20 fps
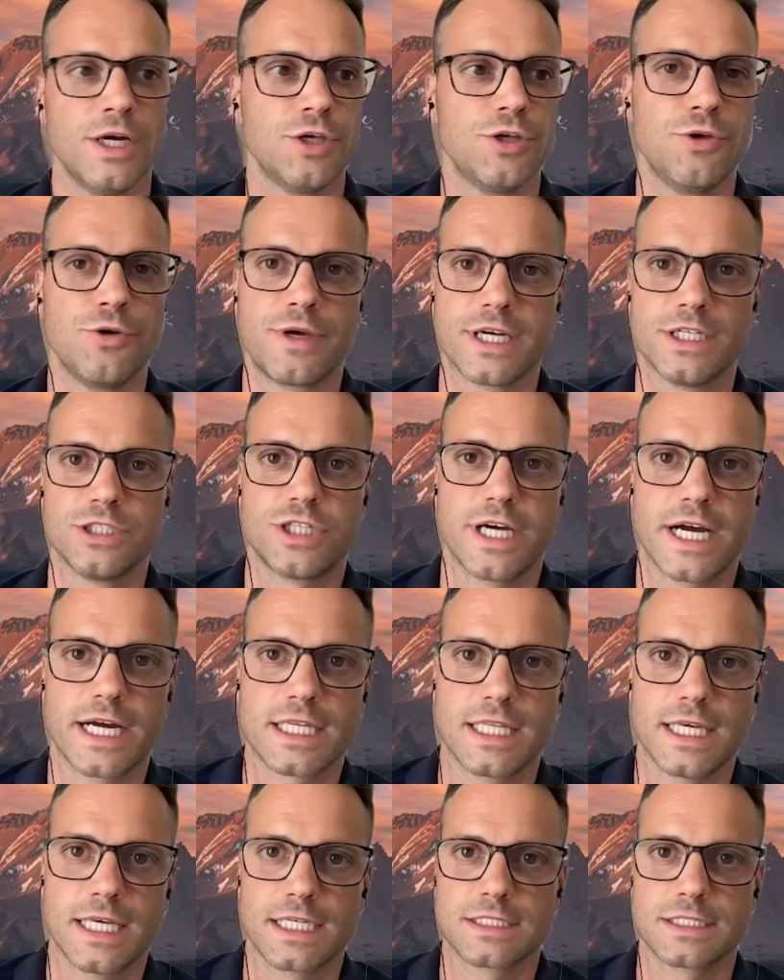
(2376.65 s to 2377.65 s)
You can
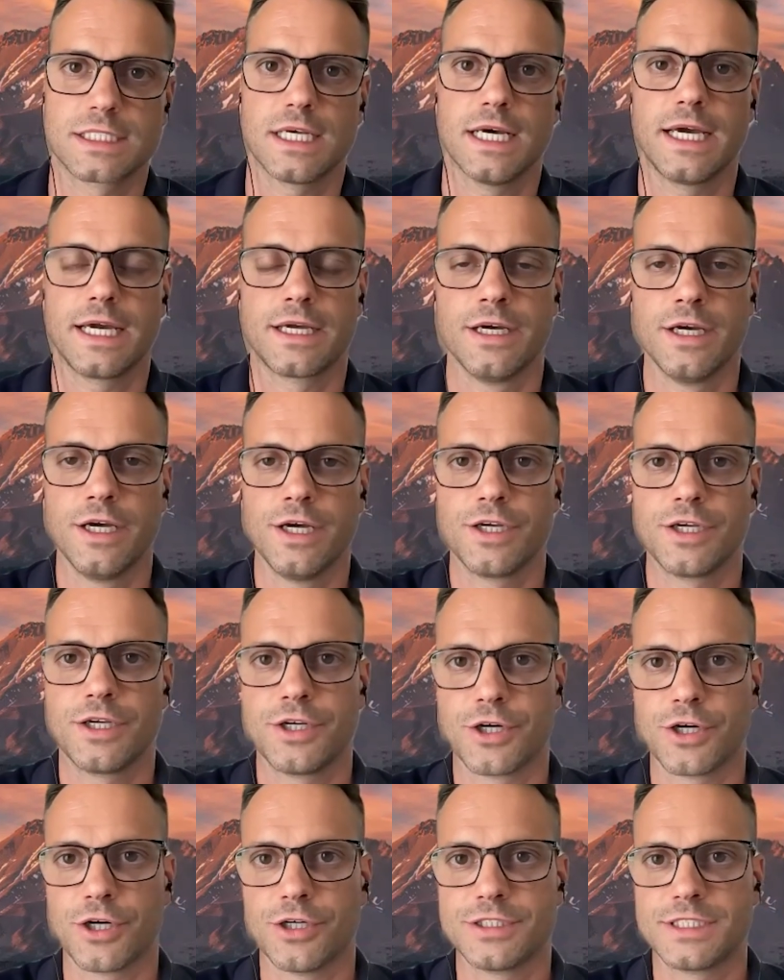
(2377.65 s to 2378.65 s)
check things like
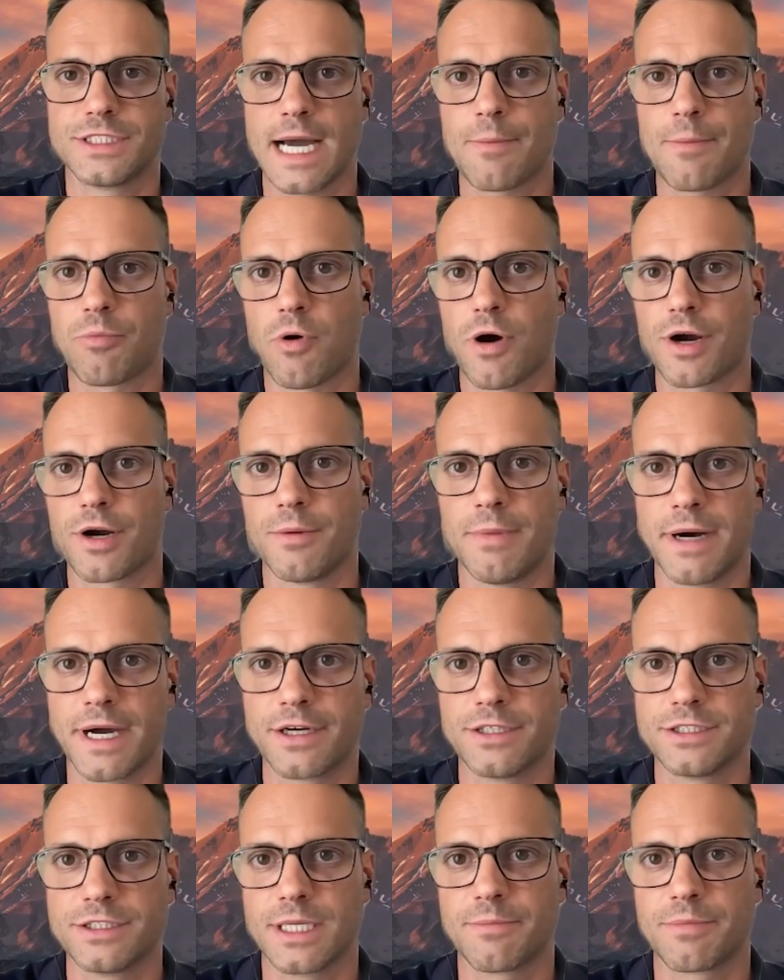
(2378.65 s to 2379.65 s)
your tap water by
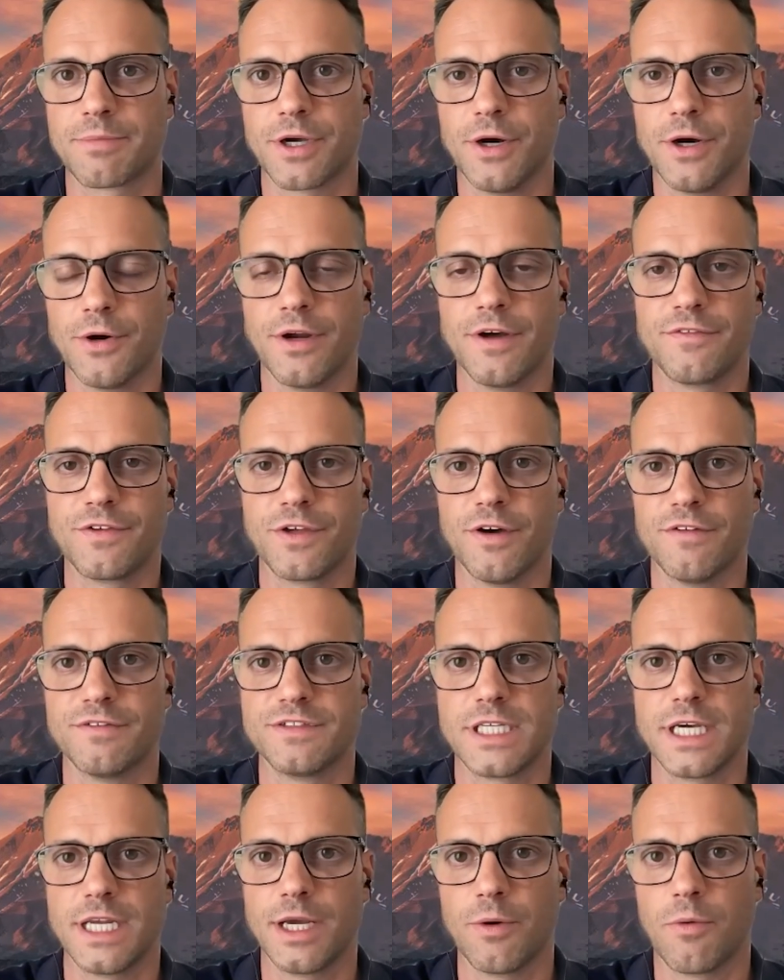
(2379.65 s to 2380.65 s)
your zip code if you have
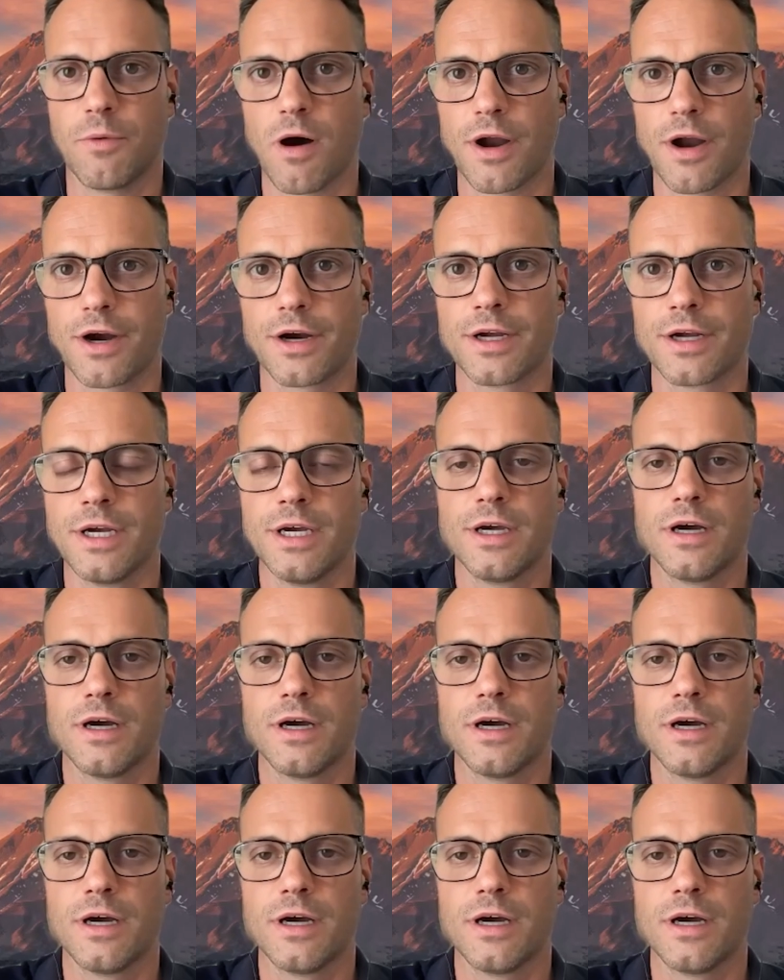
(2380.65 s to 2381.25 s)
city water.